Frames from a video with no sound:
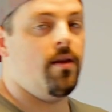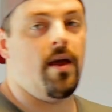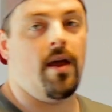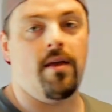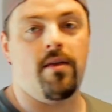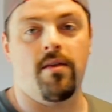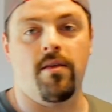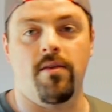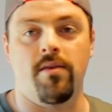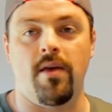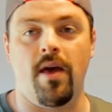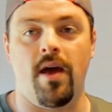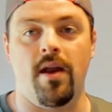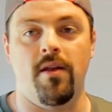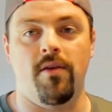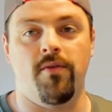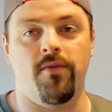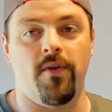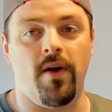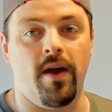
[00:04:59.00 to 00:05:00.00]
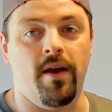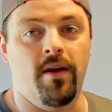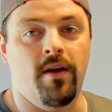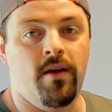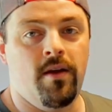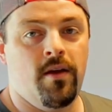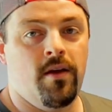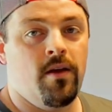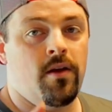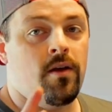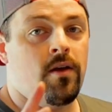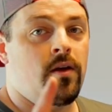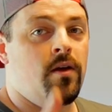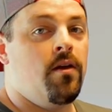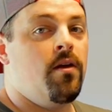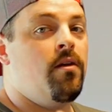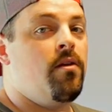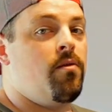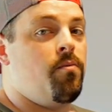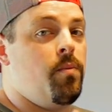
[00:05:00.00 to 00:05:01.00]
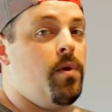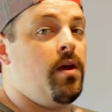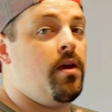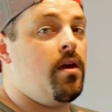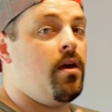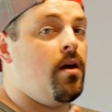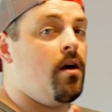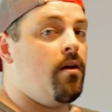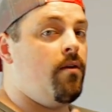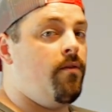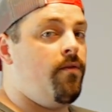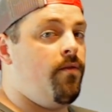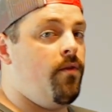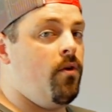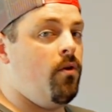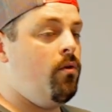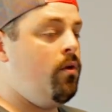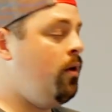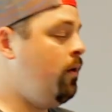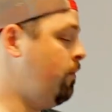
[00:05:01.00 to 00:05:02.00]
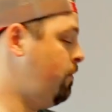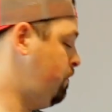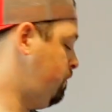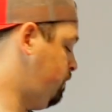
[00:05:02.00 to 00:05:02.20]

nice and satisfied. Speaking on food,